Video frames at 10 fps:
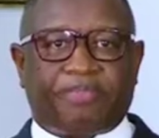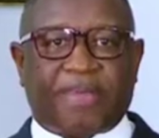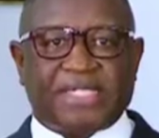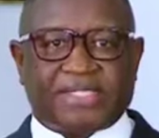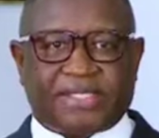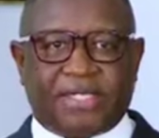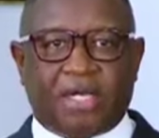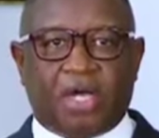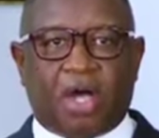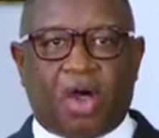other parts
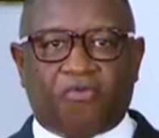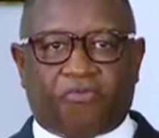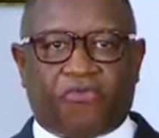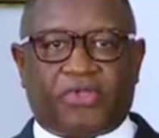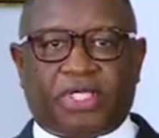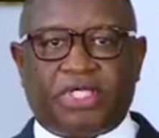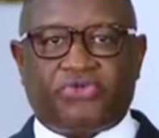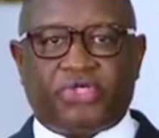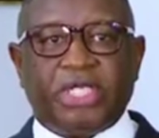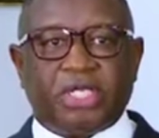of the
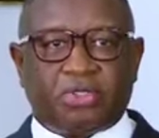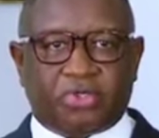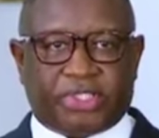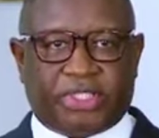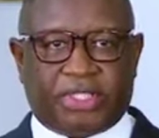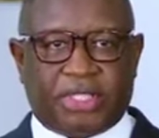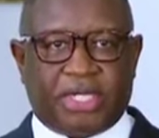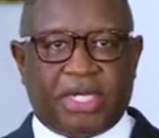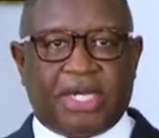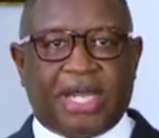country, including
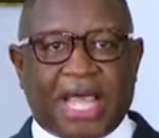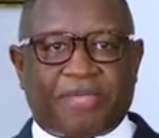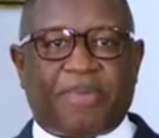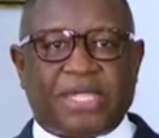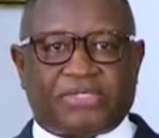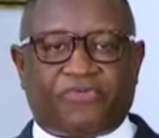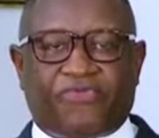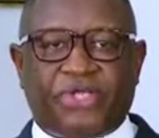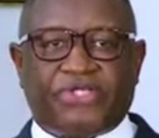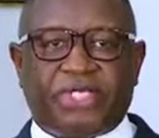large parts
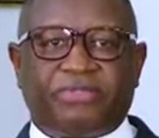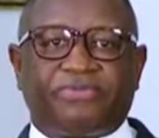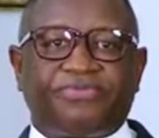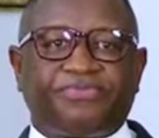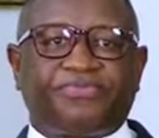of Freetown.